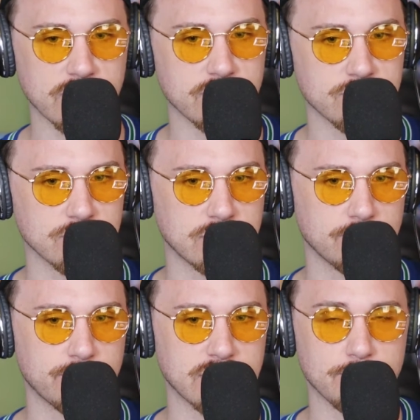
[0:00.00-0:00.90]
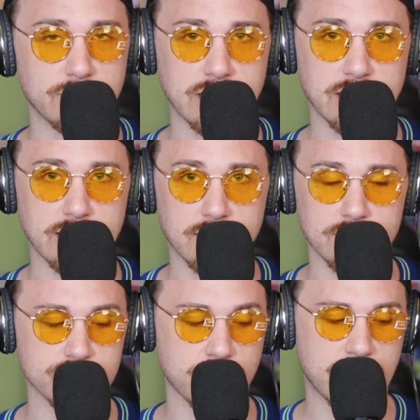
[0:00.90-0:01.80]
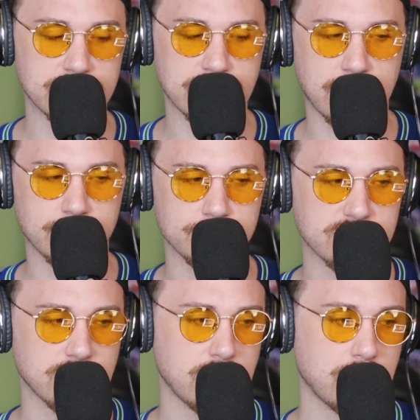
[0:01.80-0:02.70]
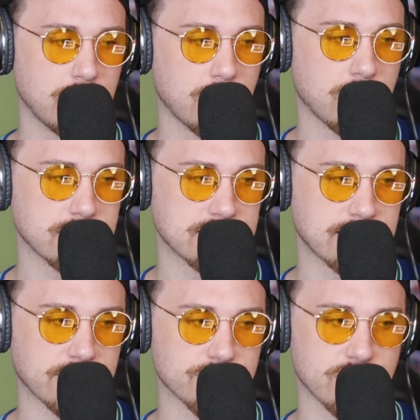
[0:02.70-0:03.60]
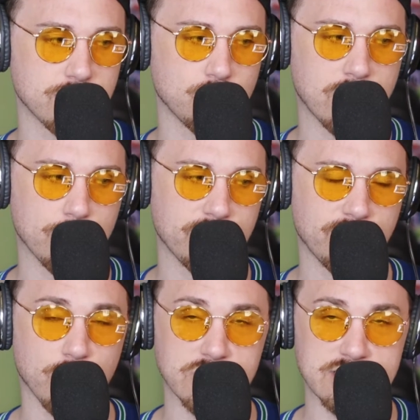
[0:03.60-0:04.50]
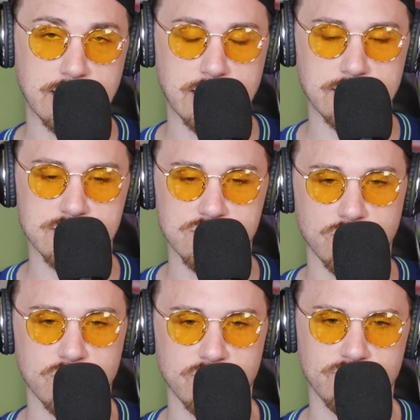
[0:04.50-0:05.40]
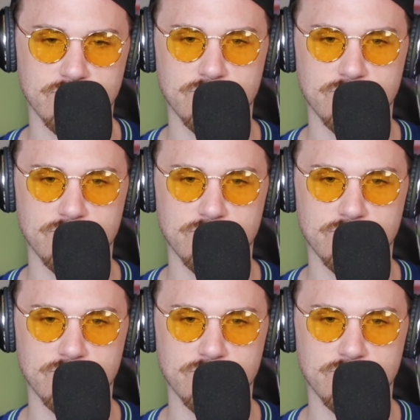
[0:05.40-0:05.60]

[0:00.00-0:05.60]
going to do a little bit in the beginning on the Tryin Times section where we focus on sort of